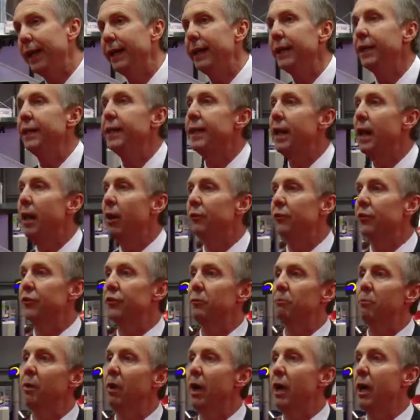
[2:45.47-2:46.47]
in and out the
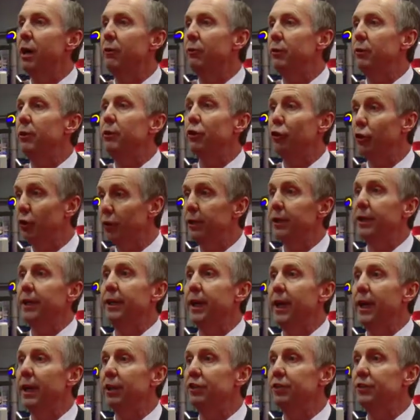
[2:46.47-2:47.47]
supply and return
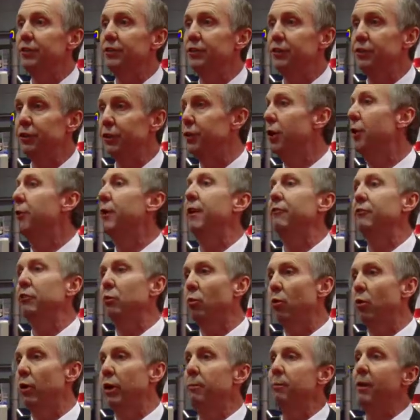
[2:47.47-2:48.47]
connections. You don't have to
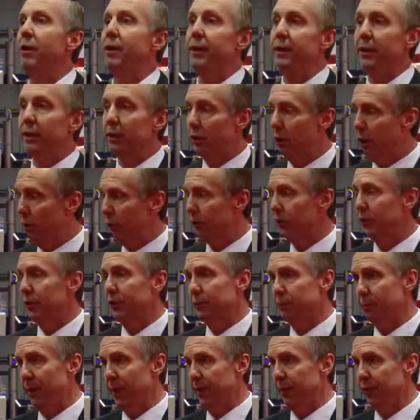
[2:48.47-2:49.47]
worry about any closely
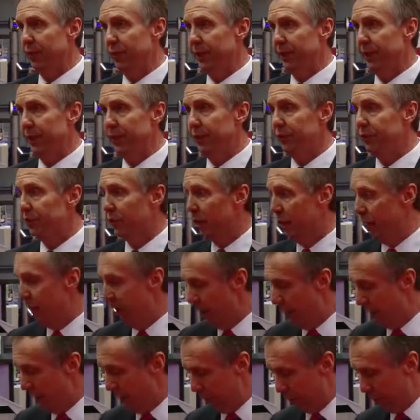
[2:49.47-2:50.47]
spaced tees.
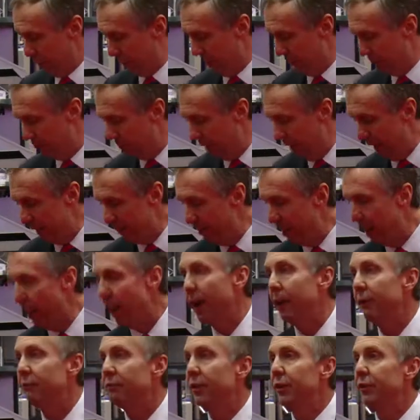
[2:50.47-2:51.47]
You can pipe
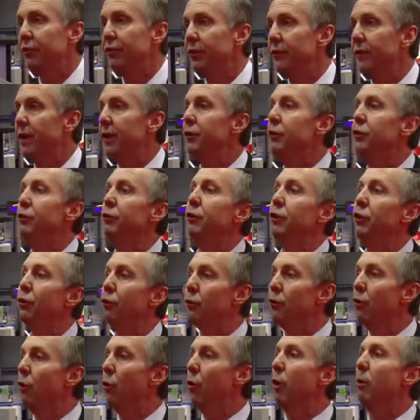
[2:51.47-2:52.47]
out of this and then do your
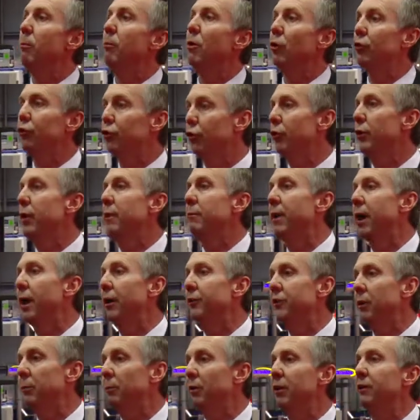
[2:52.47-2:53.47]
normal trim
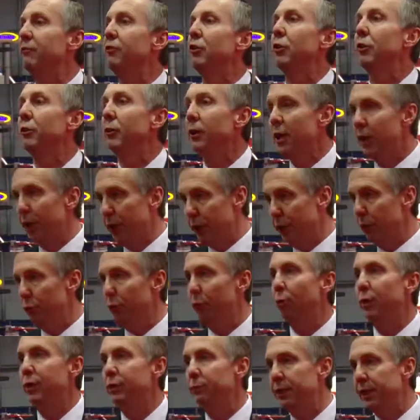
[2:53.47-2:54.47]
outs. I believe you
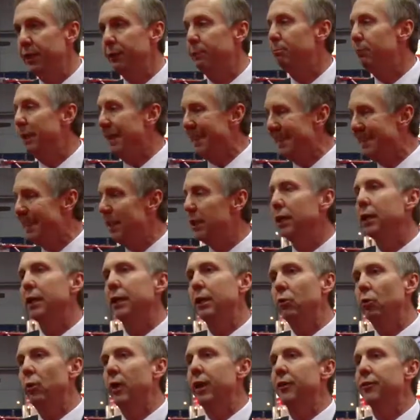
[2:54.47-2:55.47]
would be
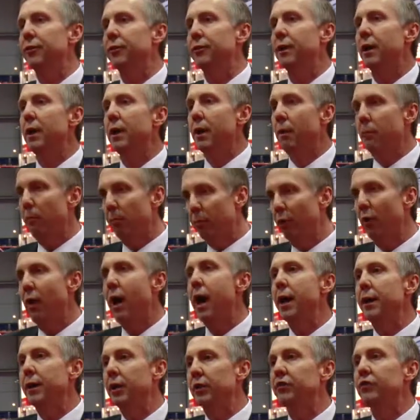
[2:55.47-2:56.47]
dealing with
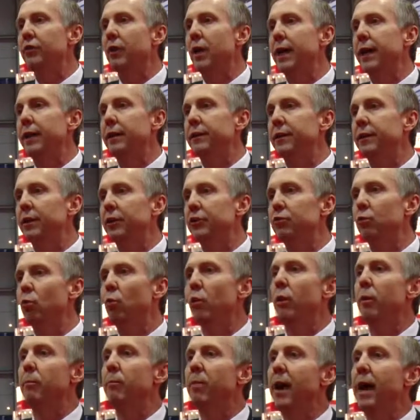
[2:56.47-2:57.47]
products like this
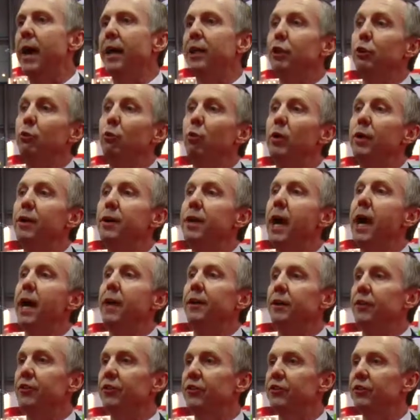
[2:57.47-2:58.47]
whereby you would not
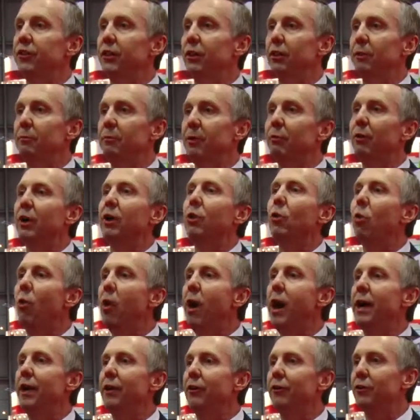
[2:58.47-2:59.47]
necessarily be
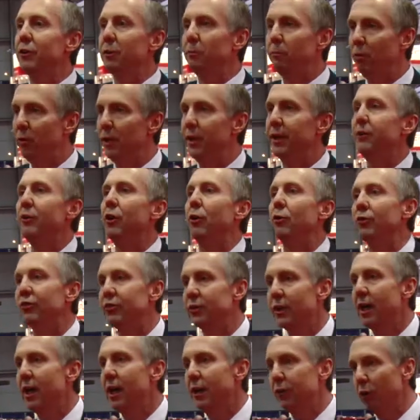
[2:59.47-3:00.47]
required to put in those
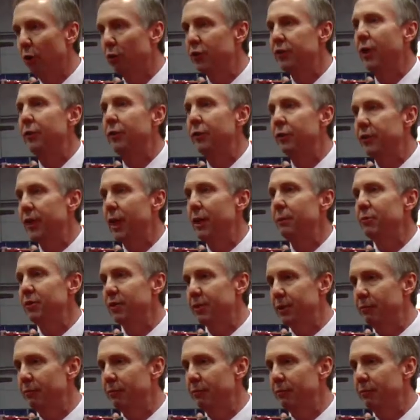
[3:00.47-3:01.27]
other types of